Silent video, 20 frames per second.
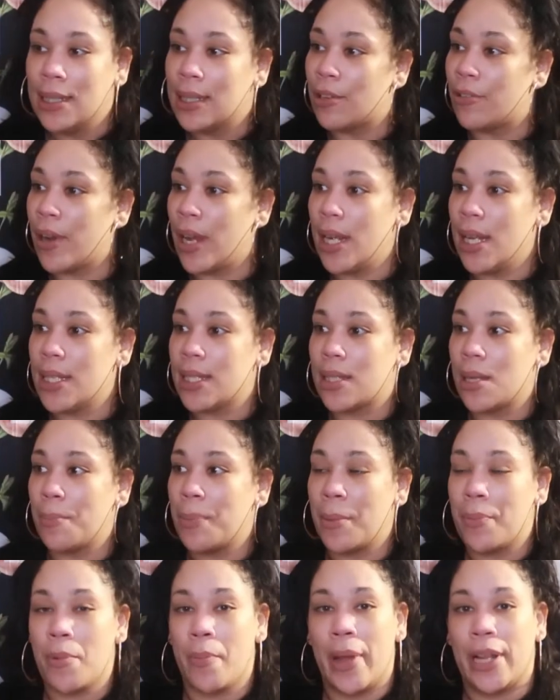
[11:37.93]
Granted, some
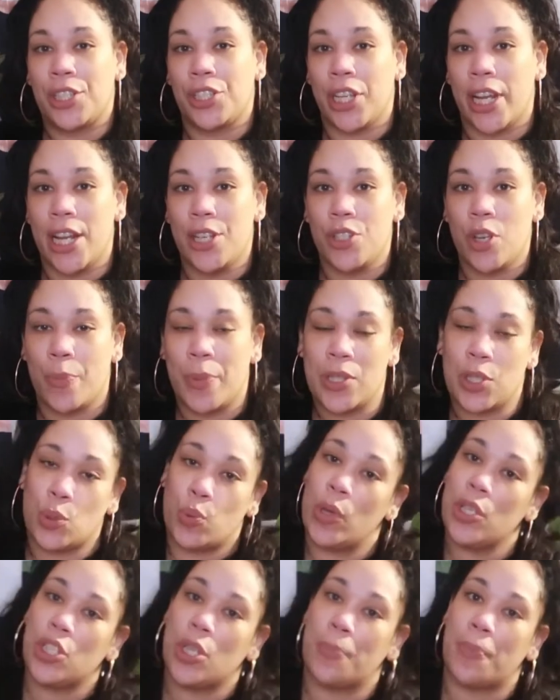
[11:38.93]
people might change up and
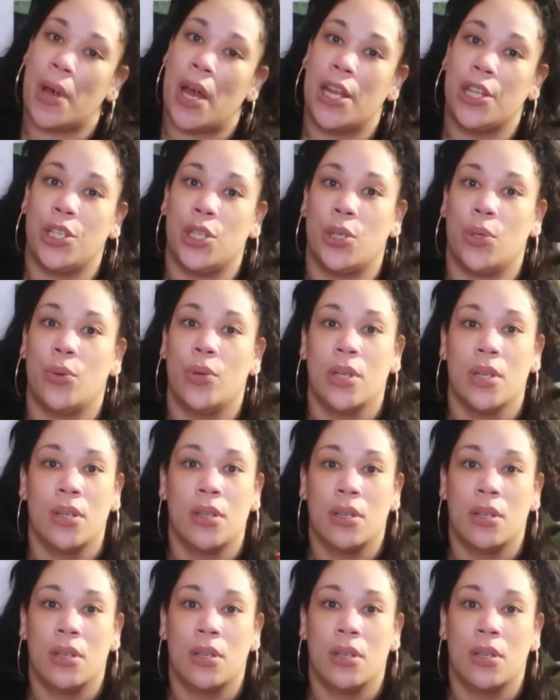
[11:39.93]
switch up on you